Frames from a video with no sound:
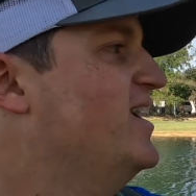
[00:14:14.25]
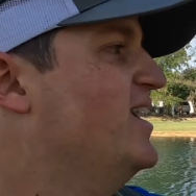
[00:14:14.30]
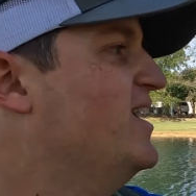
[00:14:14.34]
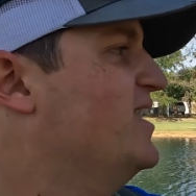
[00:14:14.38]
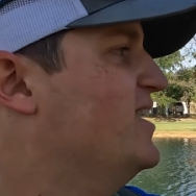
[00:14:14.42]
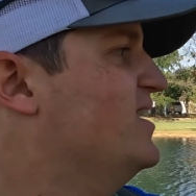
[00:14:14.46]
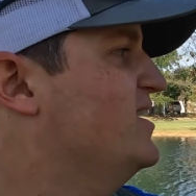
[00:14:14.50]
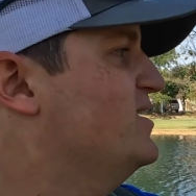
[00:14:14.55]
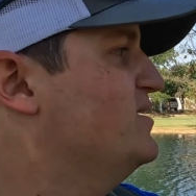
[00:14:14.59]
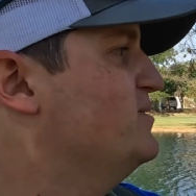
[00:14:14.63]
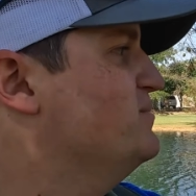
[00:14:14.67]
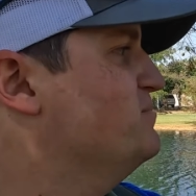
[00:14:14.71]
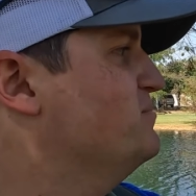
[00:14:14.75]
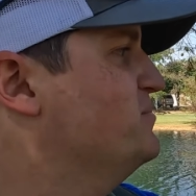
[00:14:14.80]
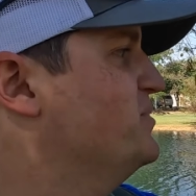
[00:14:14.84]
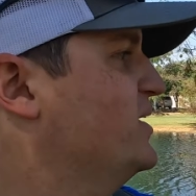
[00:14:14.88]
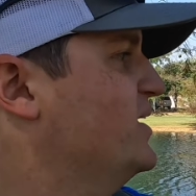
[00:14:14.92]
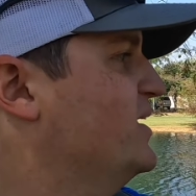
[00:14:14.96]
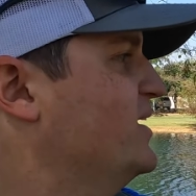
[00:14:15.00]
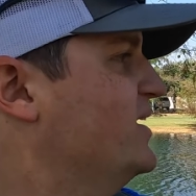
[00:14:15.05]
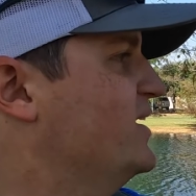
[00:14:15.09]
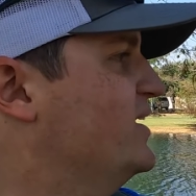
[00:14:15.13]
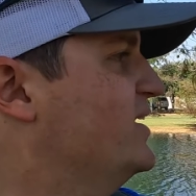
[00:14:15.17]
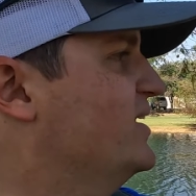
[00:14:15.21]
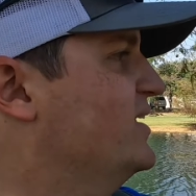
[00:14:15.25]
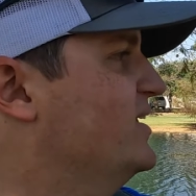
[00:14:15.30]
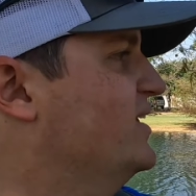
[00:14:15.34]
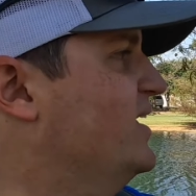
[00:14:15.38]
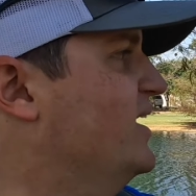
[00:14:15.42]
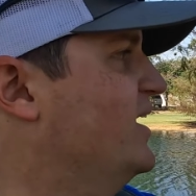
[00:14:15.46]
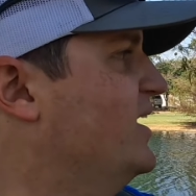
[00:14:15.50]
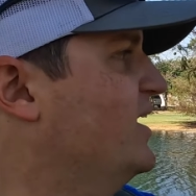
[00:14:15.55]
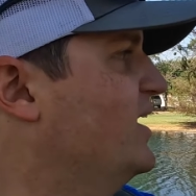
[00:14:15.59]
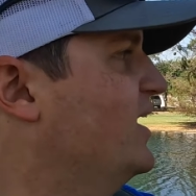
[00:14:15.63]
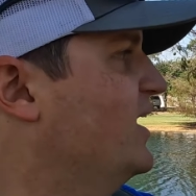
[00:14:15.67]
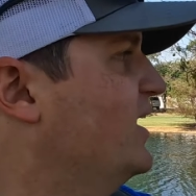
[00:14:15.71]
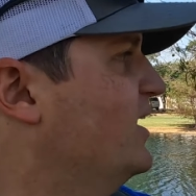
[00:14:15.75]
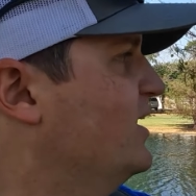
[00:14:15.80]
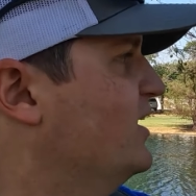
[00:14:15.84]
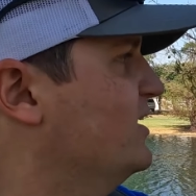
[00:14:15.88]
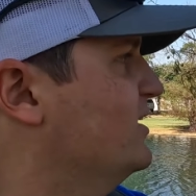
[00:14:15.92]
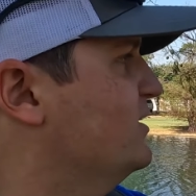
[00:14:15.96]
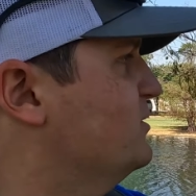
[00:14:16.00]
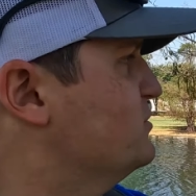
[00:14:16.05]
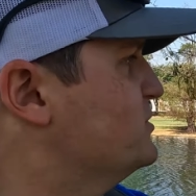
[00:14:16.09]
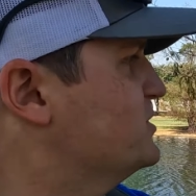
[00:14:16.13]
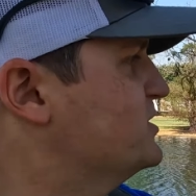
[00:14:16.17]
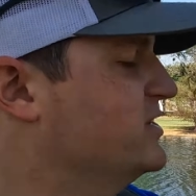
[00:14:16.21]
Um, but yeah,
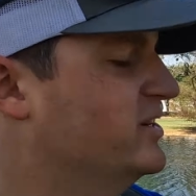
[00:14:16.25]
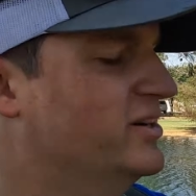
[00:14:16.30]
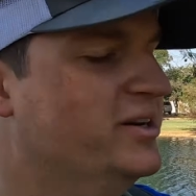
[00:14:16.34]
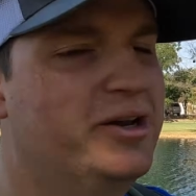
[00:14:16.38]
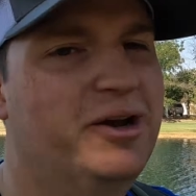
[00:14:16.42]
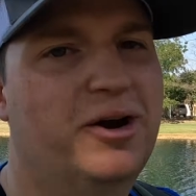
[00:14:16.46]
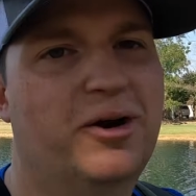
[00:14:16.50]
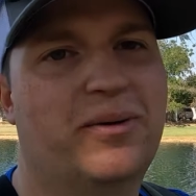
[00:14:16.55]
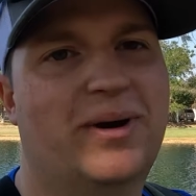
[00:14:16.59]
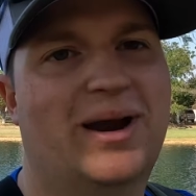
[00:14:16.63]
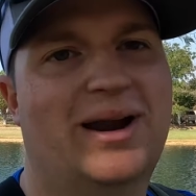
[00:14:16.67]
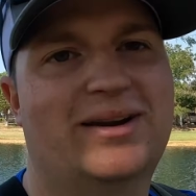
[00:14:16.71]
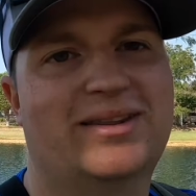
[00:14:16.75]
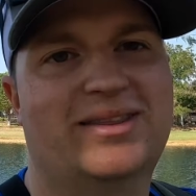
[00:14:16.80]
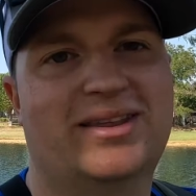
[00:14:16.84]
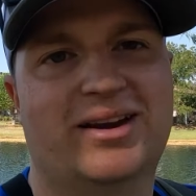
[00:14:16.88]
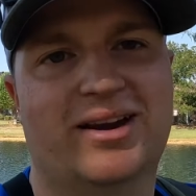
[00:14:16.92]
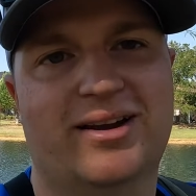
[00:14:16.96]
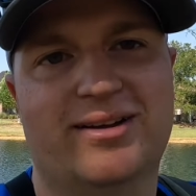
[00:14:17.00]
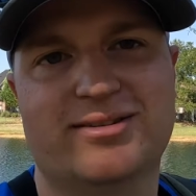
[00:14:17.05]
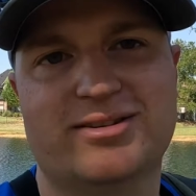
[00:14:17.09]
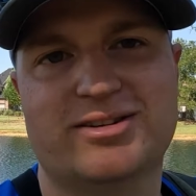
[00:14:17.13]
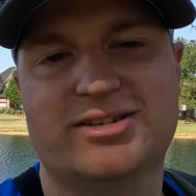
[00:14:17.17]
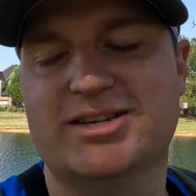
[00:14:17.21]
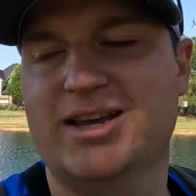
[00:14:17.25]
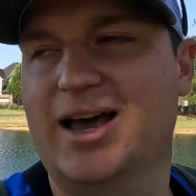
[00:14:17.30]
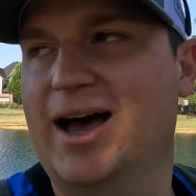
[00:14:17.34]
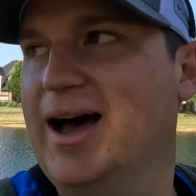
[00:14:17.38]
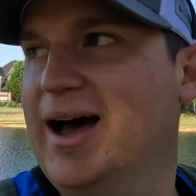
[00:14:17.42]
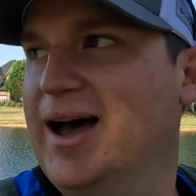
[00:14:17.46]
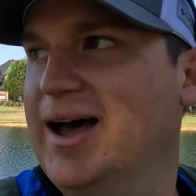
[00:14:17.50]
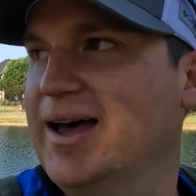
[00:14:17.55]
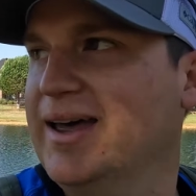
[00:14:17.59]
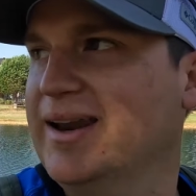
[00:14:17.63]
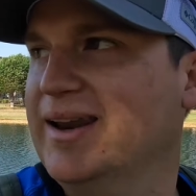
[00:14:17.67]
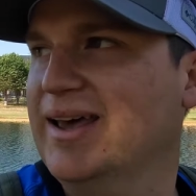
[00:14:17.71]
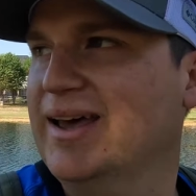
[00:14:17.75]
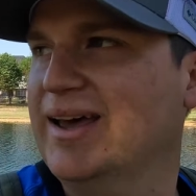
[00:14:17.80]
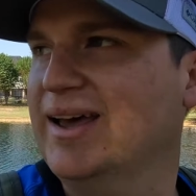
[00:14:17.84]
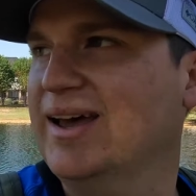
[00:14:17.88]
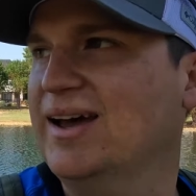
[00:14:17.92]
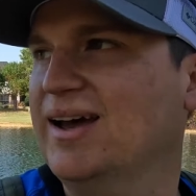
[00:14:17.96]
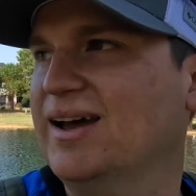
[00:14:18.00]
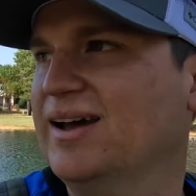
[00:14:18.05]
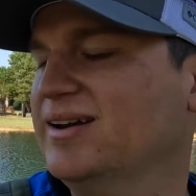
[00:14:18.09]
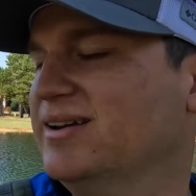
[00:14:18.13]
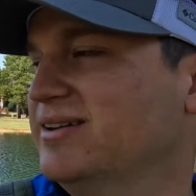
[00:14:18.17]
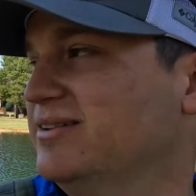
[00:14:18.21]
I was gonna go around to the other side.
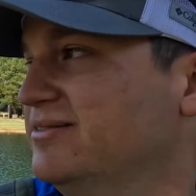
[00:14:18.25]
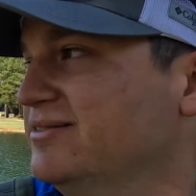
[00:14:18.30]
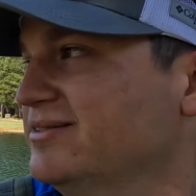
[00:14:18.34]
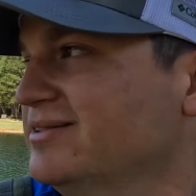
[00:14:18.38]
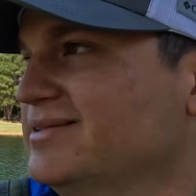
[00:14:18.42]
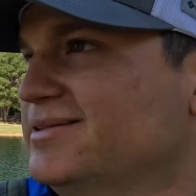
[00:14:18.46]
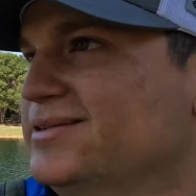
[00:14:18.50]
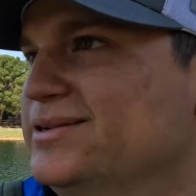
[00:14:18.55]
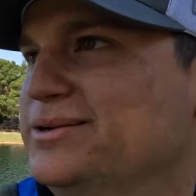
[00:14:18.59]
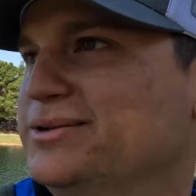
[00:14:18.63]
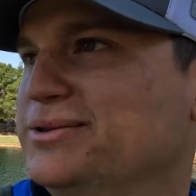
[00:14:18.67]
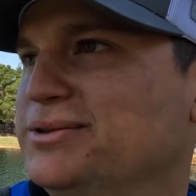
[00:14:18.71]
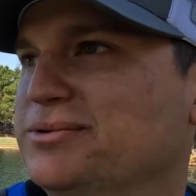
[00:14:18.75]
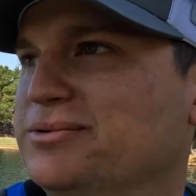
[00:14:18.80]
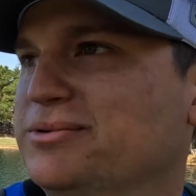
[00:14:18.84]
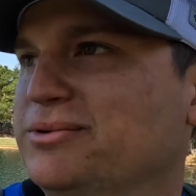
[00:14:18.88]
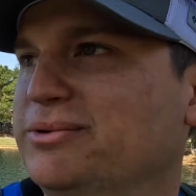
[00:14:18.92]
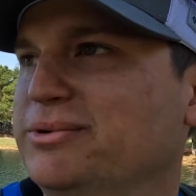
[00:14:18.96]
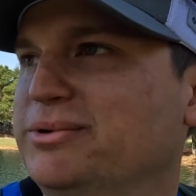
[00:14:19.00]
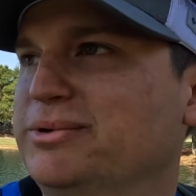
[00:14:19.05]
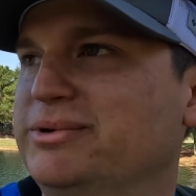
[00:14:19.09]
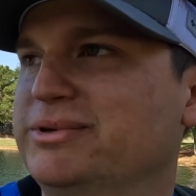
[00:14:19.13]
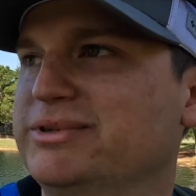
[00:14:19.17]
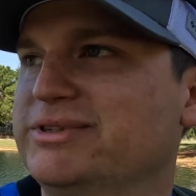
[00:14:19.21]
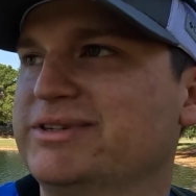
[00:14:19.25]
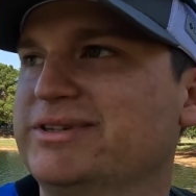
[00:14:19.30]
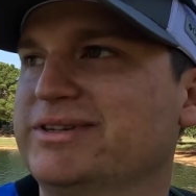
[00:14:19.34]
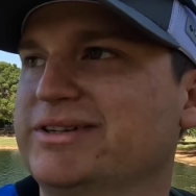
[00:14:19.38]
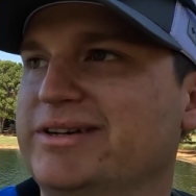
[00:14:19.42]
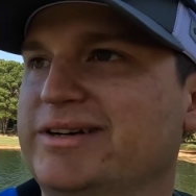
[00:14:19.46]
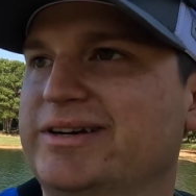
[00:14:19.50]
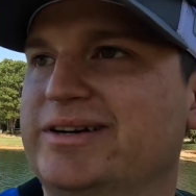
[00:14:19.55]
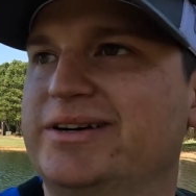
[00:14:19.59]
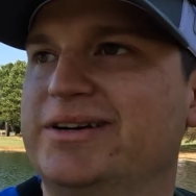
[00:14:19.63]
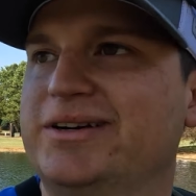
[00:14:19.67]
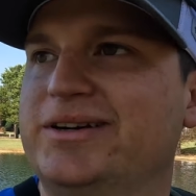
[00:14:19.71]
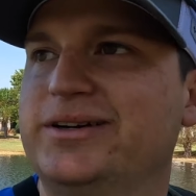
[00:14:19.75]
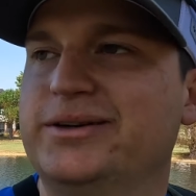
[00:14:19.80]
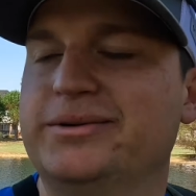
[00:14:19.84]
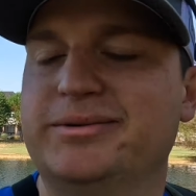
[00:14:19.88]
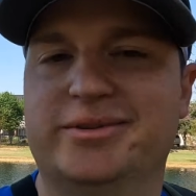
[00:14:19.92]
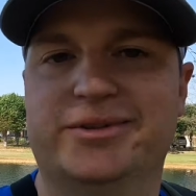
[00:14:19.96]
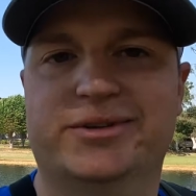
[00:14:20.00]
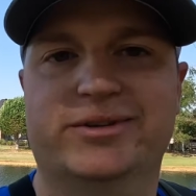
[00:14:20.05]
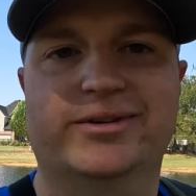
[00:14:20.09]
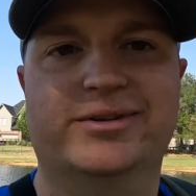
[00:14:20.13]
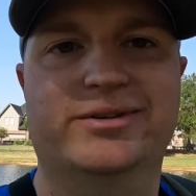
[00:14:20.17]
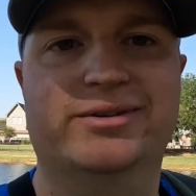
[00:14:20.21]
I didn't really know the rules of the area
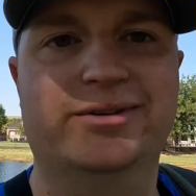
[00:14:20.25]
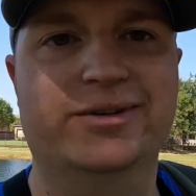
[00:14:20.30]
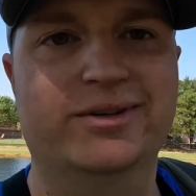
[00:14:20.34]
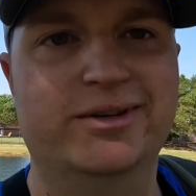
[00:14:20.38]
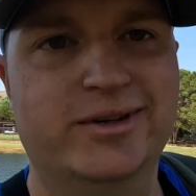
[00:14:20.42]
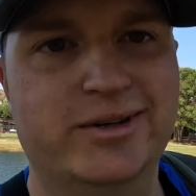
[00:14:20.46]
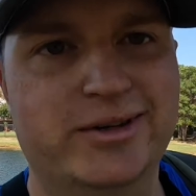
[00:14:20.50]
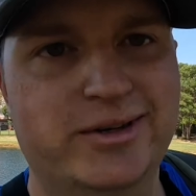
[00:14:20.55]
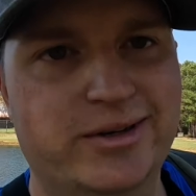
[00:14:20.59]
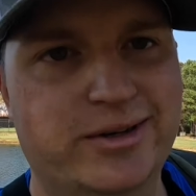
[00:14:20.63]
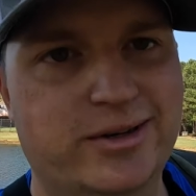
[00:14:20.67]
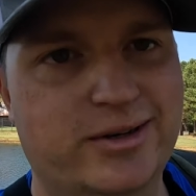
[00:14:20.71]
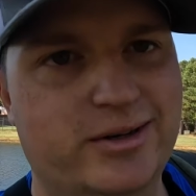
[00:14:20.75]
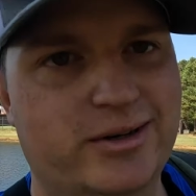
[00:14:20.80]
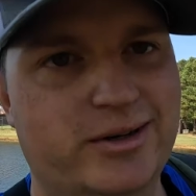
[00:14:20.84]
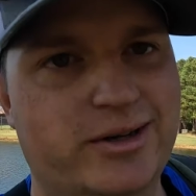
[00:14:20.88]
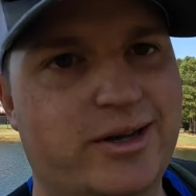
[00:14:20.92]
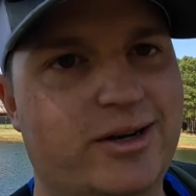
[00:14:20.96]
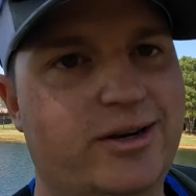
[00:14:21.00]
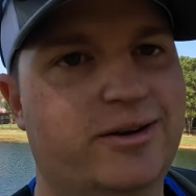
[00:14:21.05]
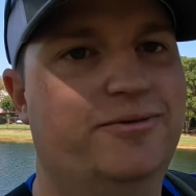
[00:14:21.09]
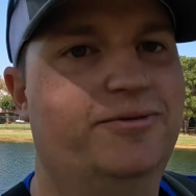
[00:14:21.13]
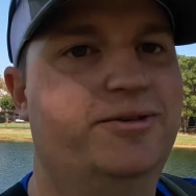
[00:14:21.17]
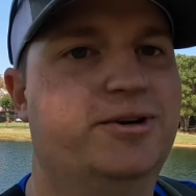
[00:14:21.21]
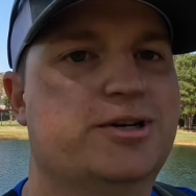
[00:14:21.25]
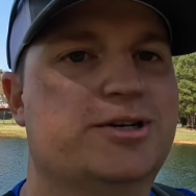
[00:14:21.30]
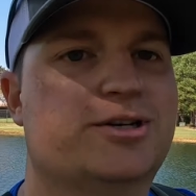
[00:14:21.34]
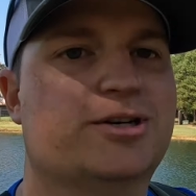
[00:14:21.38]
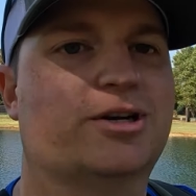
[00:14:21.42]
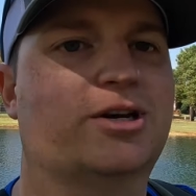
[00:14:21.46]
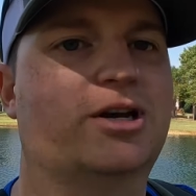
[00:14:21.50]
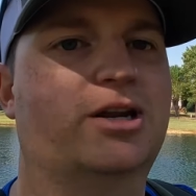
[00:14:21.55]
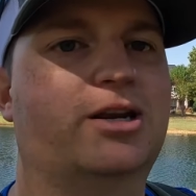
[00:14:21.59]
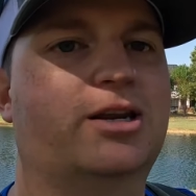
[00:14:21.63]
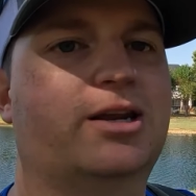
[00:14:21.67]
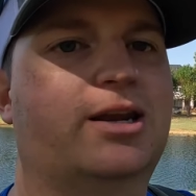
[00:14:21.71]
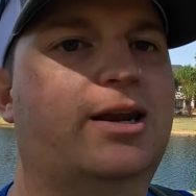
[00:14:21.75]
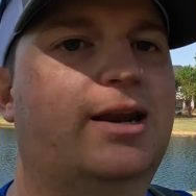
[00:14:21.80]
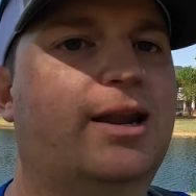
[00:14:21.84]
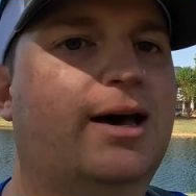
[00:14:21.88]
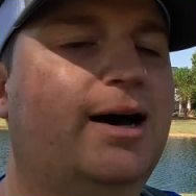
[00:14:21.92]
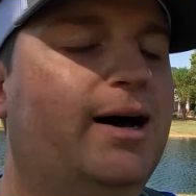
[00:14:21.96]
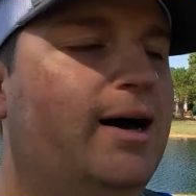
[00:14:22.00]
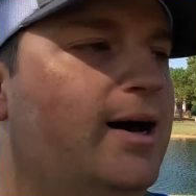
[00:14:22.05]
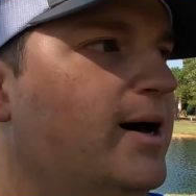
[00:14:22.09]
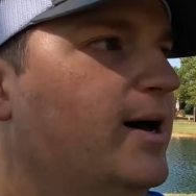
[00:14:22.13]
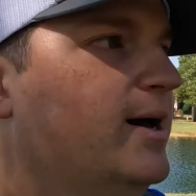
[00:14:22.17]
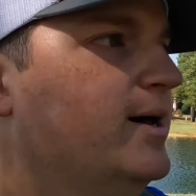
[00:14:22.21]
with the can you fish or can you
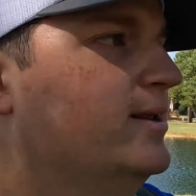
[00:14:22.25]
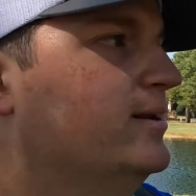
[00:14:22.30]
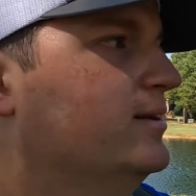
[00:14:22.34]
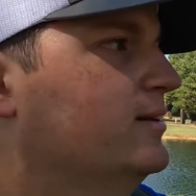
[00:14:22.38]
not?